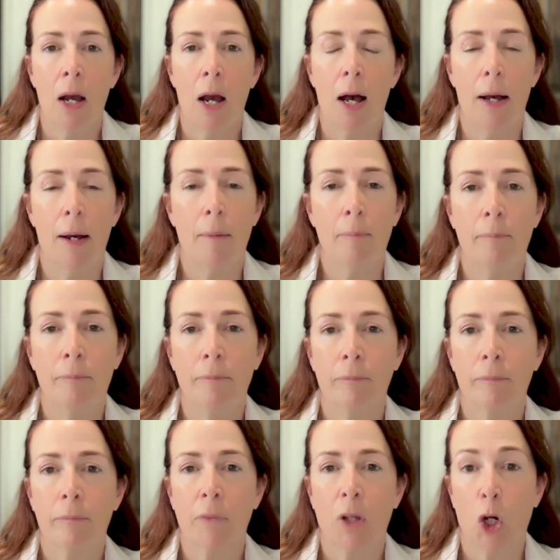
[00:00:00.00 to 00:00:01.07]
um,
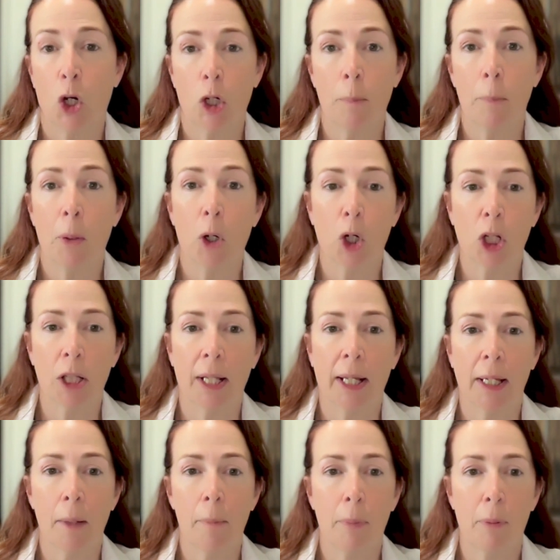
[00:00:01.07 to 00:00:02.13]
earn per
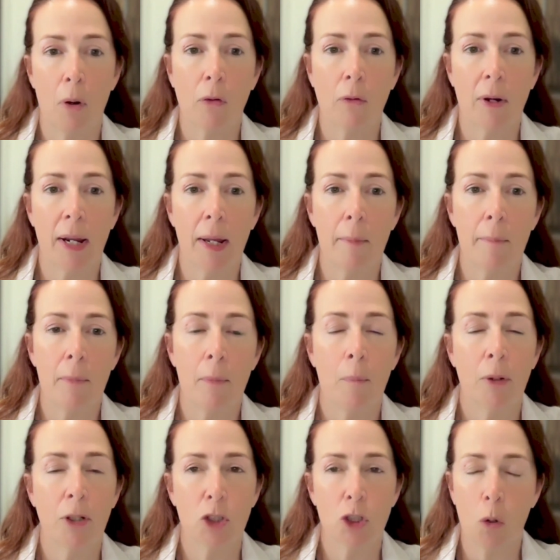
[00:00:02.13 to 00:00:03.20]
click program,
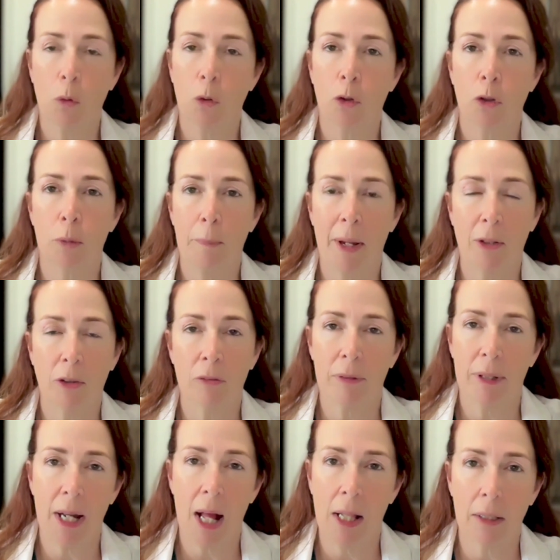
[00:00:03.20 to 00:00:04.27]
which totaled about
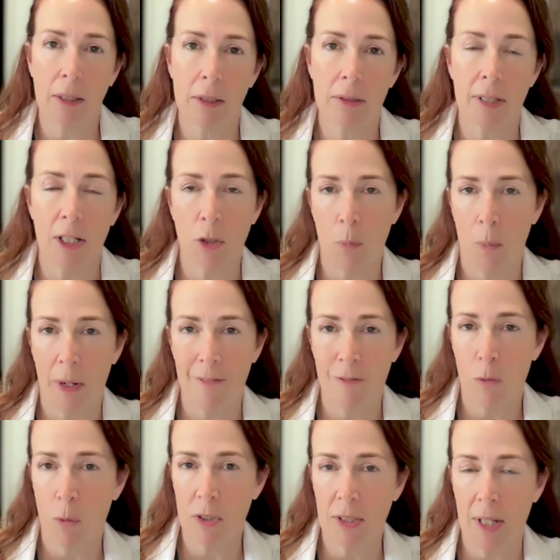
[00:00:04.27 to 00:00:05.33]

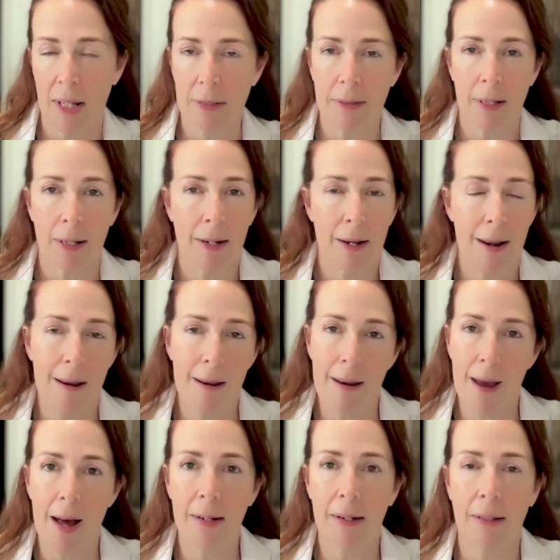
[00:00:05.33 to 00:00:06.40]
$3.24.
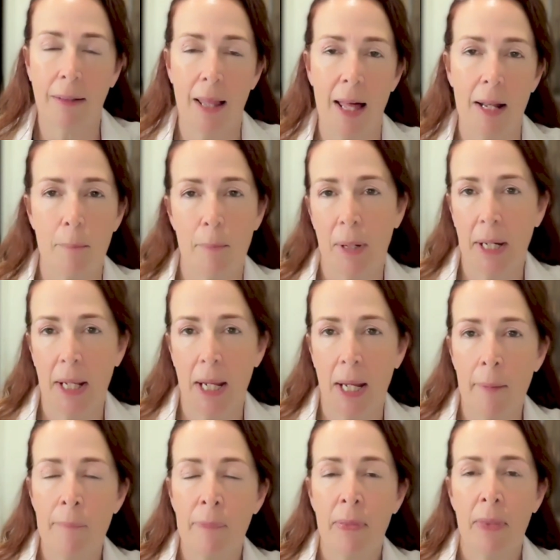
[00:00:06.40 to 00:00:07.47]
Not a lot of
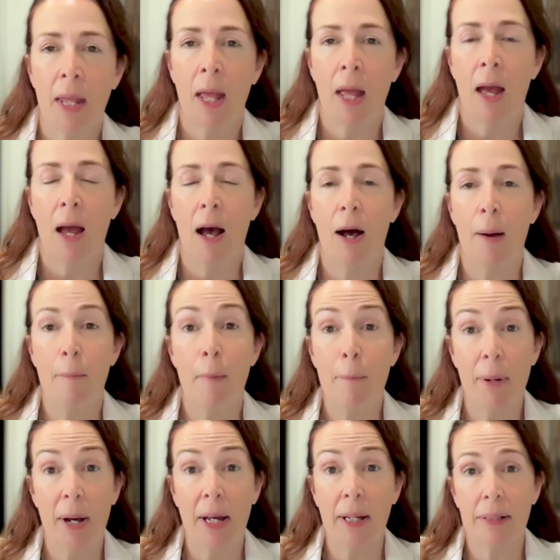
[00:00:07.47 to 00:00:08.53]
money,
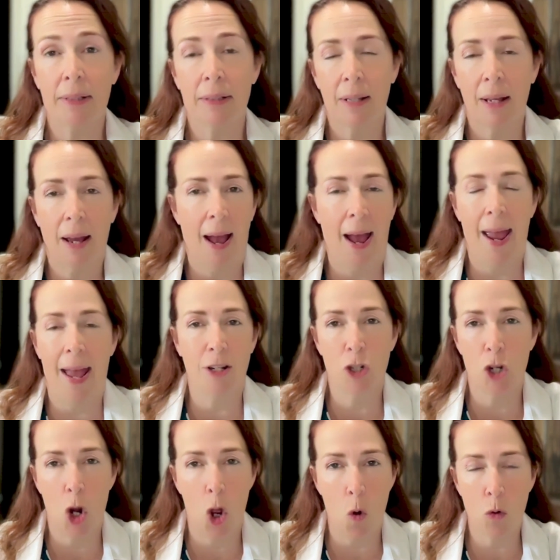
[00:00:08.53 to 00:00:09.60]
but I had
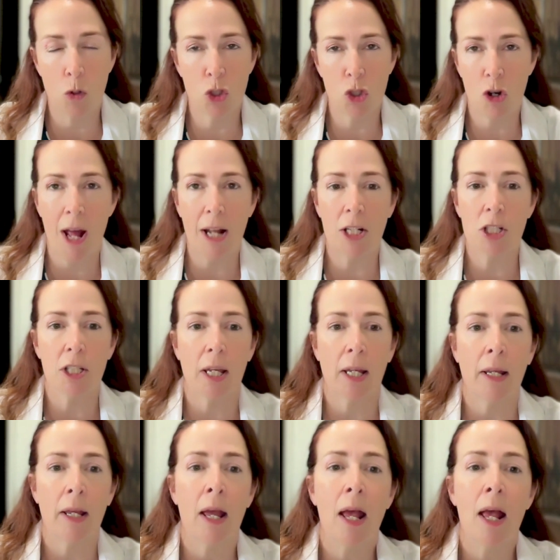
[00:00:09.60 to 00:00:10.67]
no
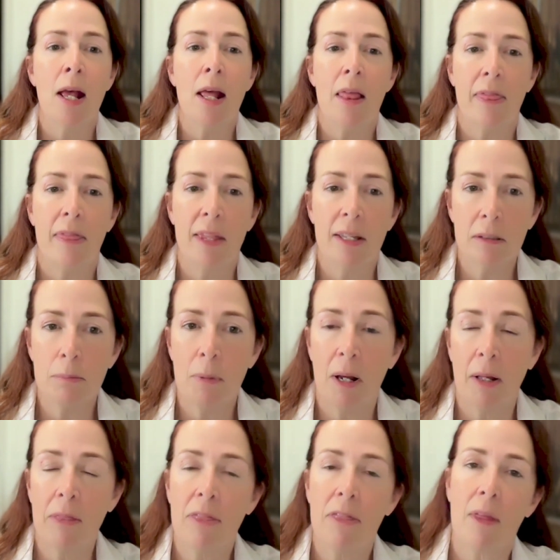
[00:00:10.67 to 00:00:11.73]
strategy. This
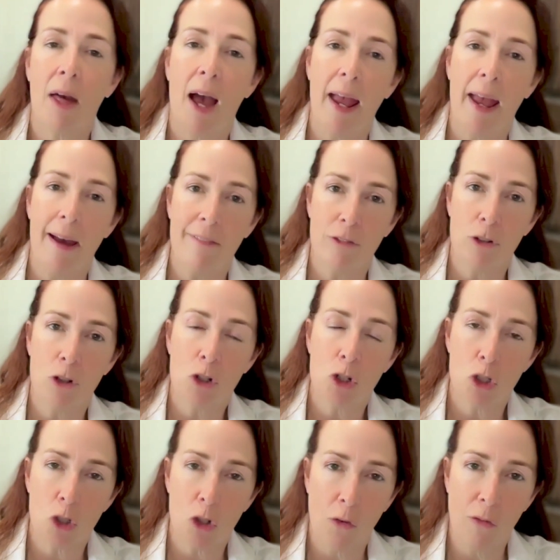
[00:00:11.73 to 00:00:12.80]
month, I have
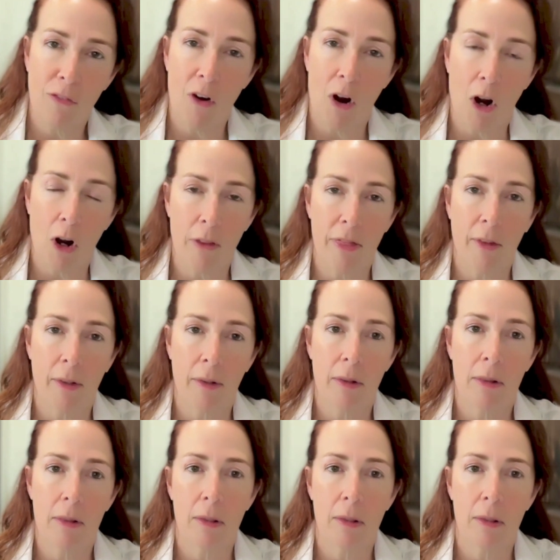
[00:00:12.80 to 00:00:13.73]
so far the